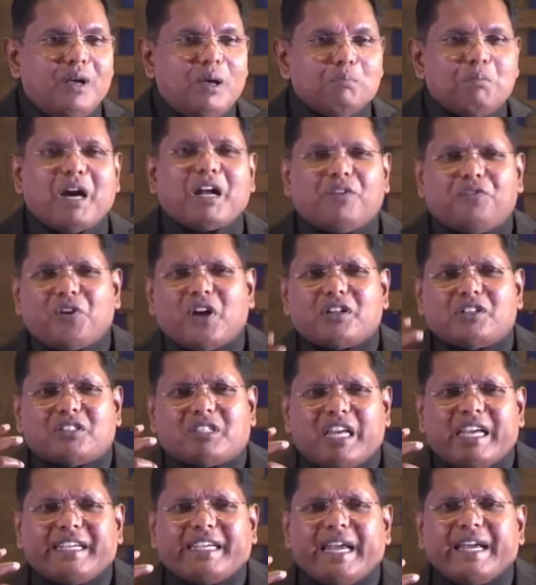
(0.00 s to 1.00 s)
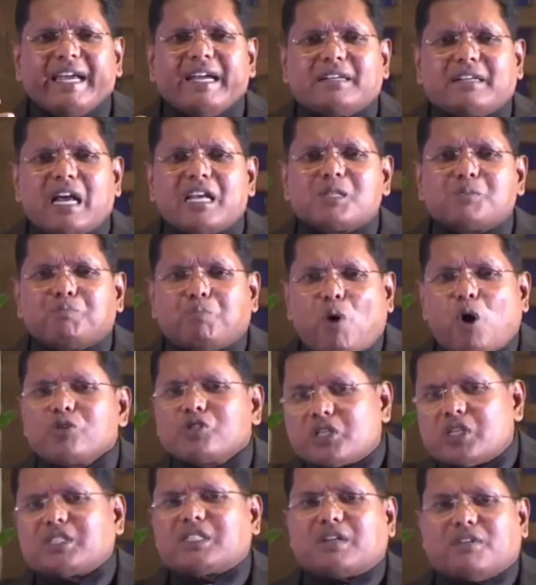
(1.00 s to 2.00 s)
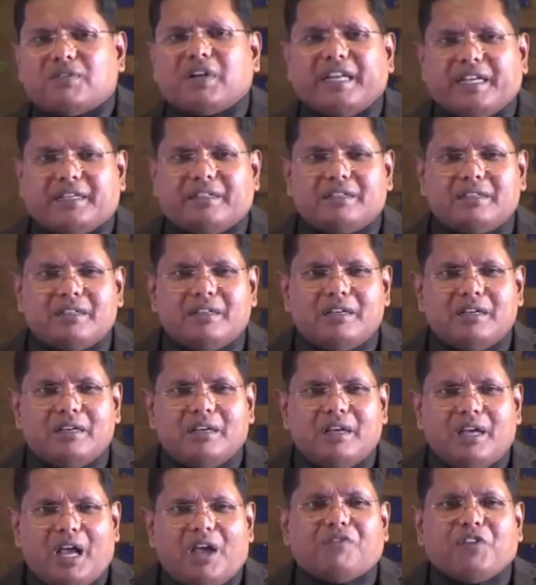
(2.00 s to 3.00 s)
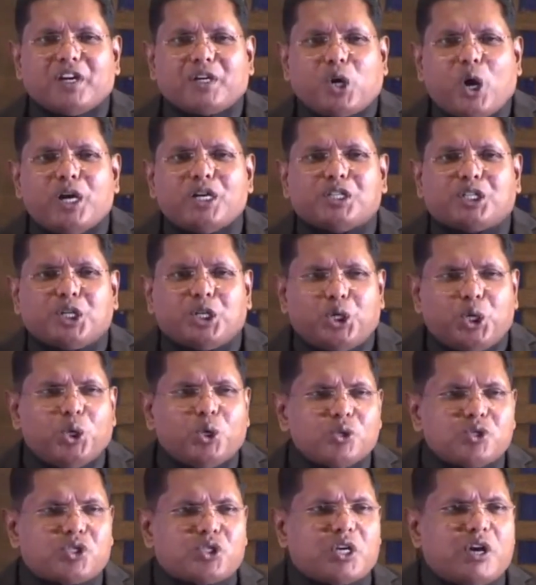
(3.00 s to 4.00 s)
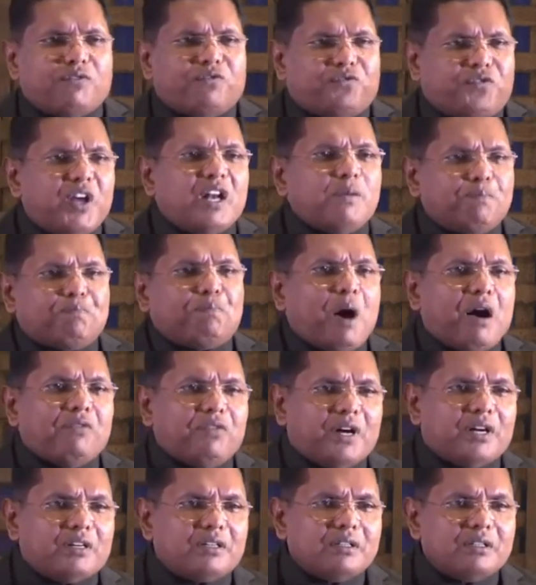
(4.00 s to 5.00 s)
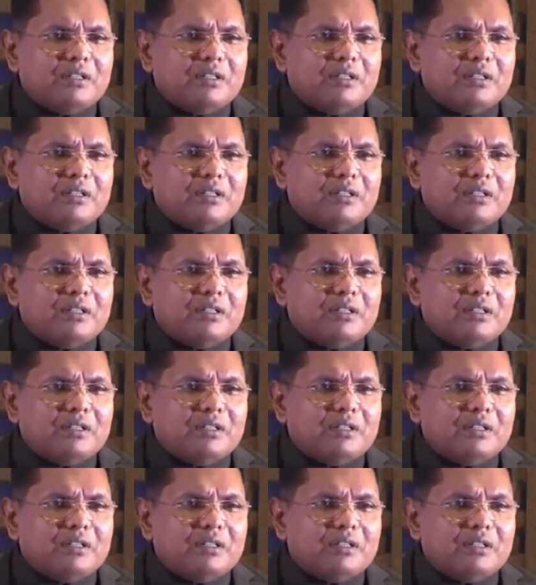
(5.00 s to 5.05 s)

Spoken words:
But if you're thinking it as positively, if you're going to use your willpower,